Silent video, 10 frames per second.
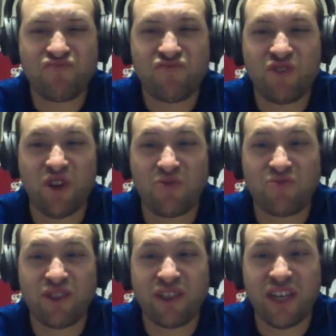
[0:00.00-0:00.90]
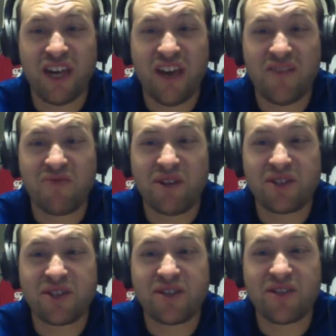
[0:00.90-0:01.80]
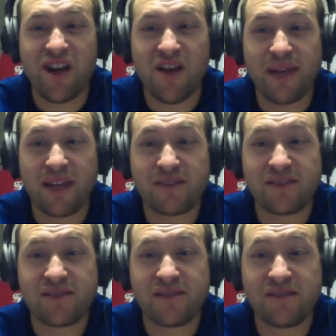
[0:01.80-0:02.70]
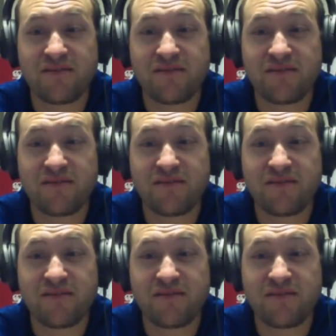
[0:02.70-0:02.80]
don't really have much comments